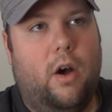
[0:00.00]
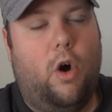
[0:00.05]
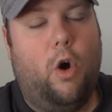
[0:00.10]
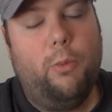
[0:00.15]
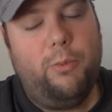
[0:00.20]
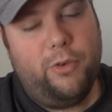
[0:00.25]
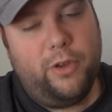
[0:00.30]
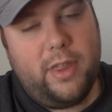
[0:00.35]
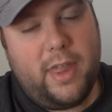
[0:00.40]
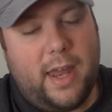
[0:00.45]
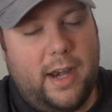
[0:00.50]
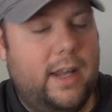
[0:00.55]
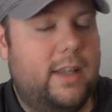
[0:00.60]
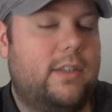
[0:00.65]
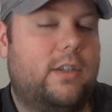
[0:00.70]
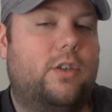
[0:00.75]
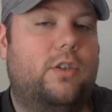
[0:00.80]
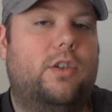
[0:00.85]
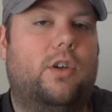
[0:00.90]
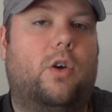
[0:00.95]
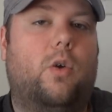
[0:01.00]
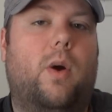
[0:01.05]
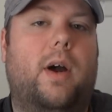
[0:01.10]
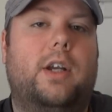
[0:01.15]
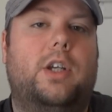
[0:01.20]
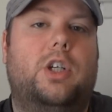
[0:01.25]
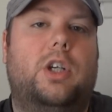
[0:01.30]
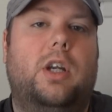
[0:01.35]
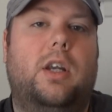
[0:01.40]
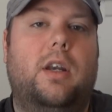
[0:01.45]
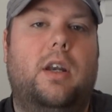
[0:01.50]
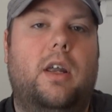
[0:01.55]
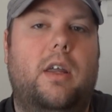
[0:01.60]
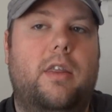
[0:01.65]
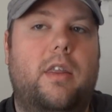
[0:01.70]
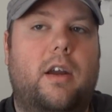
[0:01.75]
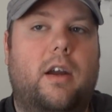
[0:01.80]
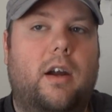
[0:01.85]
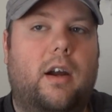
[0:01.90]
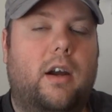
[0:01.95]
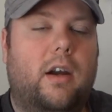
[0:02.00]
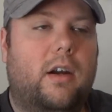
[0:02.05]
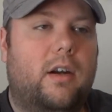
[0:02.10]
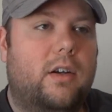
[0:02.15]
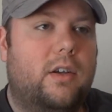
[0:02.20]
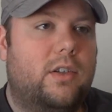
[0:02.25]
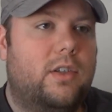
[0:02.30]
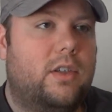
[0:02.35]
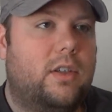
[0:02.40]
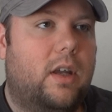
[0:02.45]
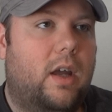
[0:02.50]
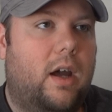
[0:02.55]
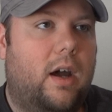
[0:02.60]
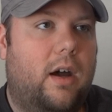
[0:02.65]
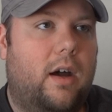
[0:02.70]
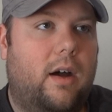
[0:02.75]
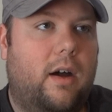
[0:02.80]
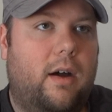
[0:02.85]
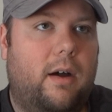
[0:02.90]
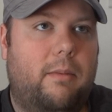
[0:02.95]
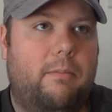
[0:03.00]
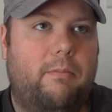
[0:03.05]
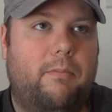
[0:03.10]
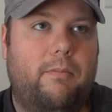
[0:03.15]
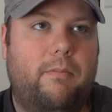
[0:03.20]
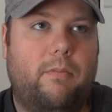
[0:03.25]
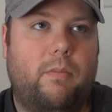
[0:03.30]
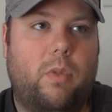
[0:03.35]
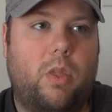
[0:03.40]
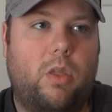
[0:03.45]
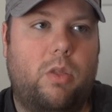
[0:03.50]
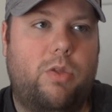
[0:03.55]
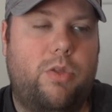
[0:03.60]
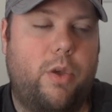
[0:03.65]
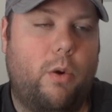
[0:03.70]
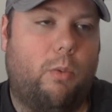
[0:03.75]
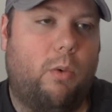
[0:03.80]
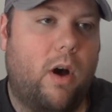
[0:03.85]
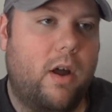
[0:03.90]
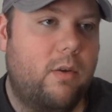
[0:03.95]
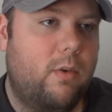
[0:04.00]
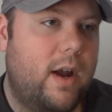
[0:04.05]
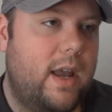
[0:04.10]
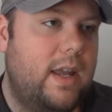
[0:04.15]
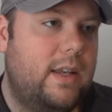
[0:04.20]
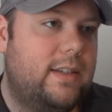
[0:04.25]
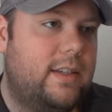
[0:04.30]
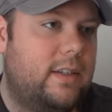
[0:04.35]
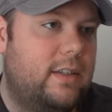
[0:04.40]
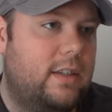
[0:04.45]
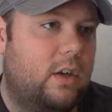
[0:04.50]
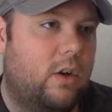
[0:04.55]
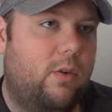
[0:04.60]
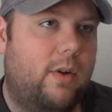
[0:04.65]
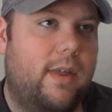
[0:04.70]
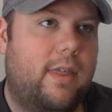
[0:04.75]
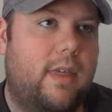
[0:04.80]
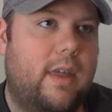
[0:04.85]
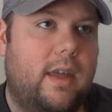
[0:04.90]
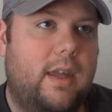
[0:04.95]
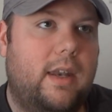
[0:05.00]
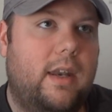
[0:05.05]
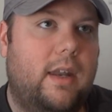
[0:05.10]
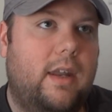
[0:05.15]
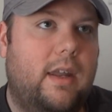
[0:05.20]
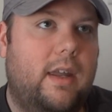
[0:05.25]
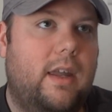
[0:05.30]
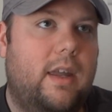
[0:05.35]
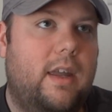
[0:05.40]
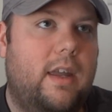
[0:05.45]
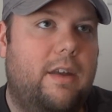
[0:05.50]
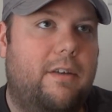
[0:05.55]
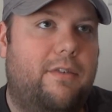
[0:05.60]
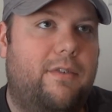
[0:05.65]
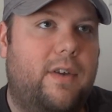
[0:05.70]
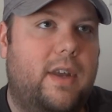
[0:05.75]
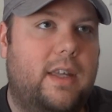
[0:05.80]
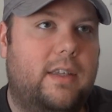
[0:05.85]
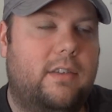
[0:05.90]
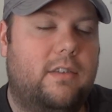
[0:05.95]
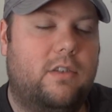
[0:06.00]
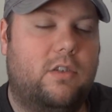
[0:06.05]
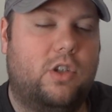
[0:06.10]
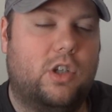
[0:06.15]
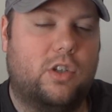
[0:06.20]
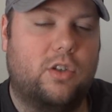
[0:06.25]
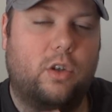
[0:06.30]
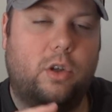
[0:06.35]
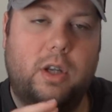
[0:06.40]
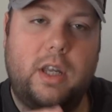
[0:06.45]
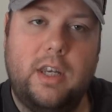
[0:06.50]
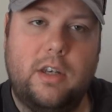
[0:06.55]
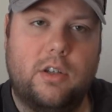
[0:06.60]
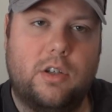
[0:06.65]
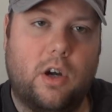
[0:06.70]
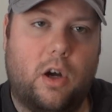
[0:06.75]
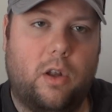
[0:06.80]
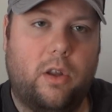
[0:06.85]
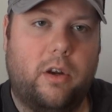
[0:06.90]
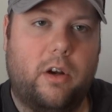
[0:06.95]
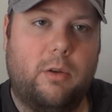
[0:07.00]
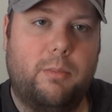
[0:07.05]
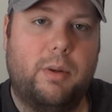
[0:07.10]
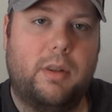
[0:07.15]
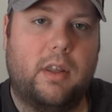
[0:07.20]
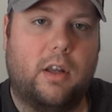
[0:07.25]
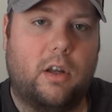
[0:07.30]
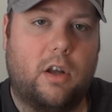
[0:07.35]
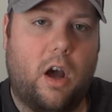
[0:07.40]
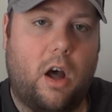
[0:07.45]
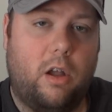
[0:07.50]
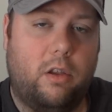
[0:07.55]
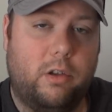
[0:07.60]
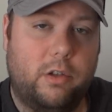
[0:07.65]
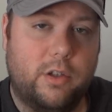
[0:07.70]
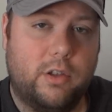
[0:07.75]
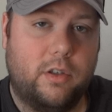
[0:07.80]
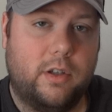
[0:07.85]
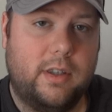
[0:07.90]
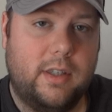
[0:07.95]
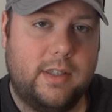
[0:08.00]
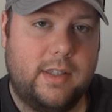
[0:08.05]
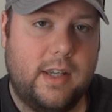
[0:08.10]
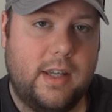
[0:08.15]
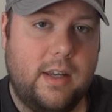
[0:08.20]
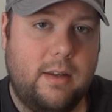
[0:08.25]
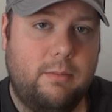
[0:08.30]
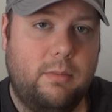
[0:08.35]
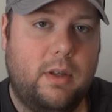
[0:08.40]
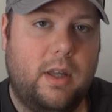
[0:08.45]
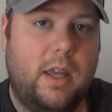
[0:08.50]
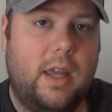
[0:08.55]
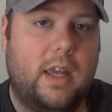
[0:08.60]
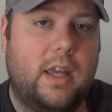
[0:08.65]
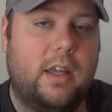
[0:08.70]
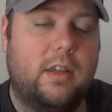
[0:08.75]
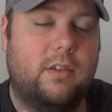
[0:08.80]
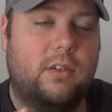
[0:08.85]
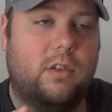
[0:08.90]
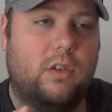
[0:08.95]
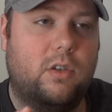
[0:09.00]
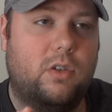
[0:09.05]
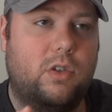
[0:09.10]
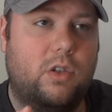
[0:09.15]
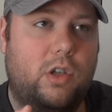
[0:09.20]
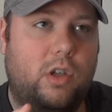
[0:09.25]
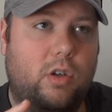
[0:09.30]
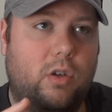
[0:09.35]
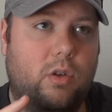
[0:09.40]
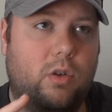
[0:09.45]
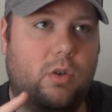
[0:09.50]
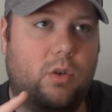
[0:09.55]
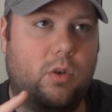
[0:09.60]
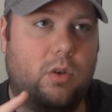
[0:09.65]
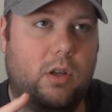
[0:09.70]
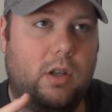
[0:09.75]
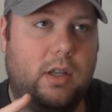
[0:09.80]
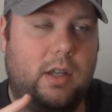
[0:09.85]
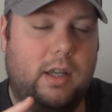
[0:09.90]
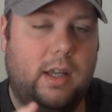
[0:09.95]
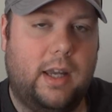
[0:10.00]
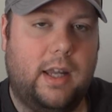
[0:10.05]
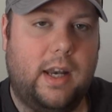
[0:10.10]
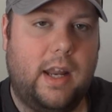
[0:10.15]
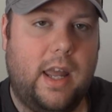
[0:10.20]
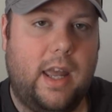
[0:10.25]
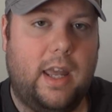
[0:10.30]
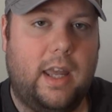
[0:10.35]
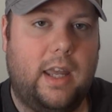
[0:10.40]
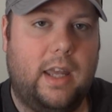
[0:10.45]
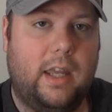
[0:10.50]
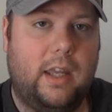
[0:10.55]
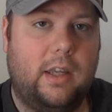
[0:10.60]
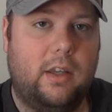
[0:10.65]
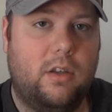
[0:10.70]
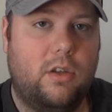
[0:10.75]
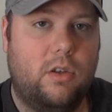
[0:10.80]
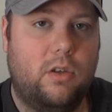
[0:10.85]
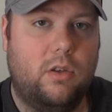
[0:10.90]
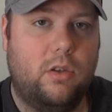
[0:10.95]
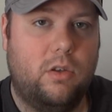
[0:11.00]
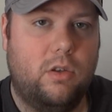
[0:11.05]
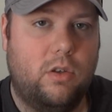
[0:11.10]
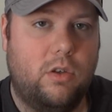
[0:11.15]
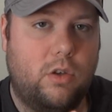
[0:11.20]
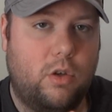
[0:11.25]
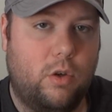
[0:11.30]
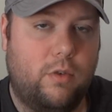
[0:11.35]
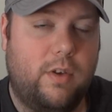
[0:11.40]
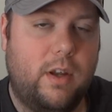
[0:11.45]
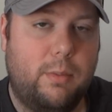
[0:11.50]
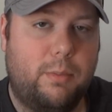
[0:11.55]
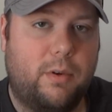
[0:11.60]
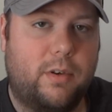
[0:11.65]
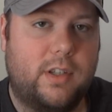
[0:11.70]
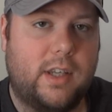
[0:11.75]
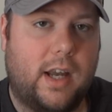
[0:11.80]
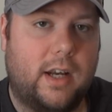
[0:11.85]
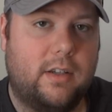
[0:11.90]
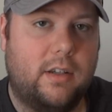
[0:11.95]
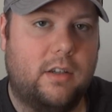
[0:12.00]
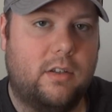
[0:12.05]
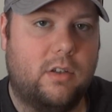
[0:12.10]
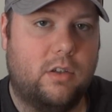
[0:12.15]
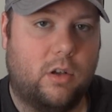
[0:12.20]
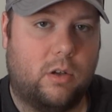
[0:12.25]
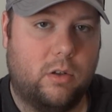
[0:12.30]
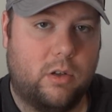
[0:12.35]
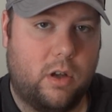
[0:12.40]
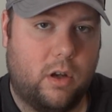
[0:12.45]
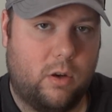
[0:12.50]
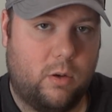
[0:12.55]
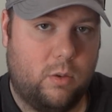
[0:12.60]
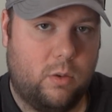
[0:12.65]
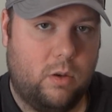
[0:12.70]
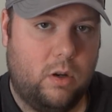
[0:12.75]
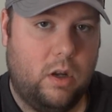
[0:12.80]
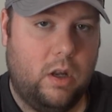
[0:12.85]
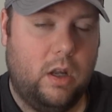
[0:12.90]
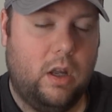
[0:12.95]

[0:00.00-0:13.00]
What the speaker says: hopefully that answers your question. There's the one way to deal with it if it's just looking duller but the colors look the same is to get a UV protectant dull coat.